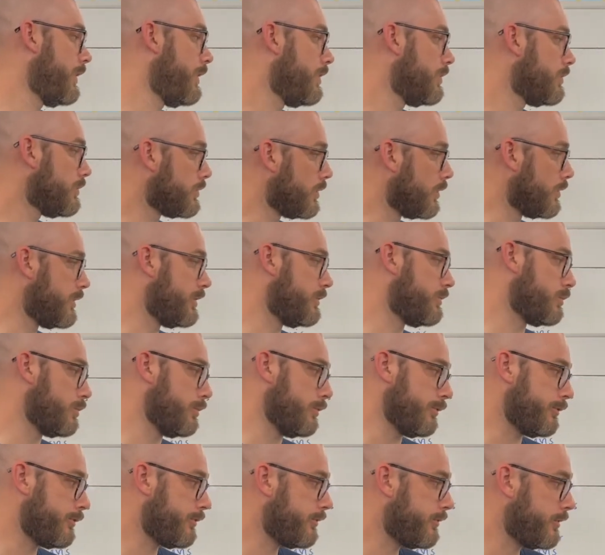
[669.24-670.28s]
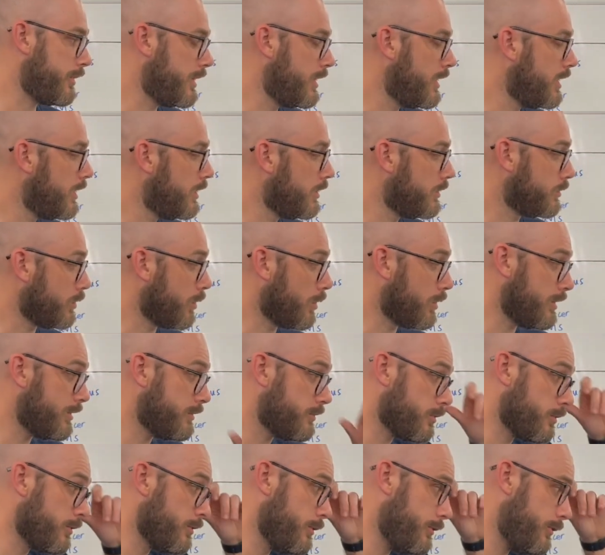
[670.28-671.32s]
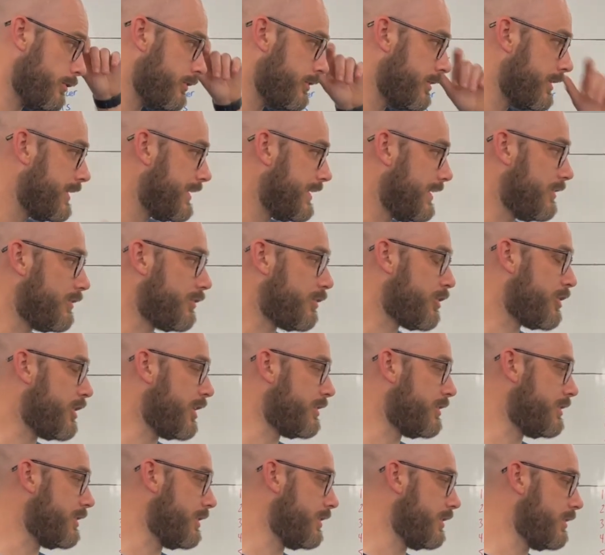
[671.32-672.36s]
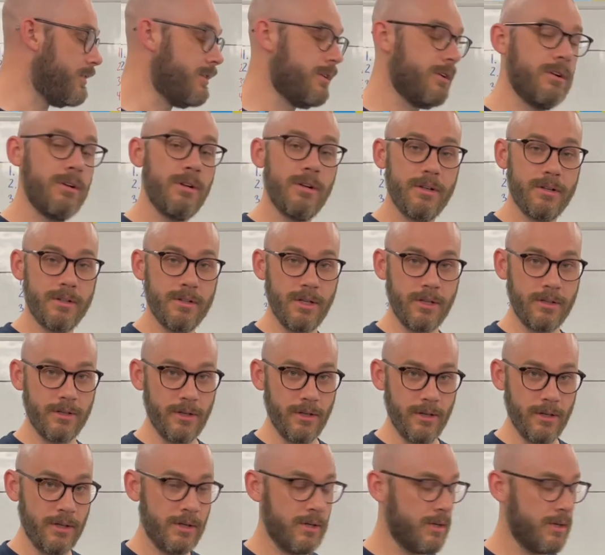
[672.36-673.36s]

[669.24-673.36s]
tonitrus. Tonitrus is thunder. Thunder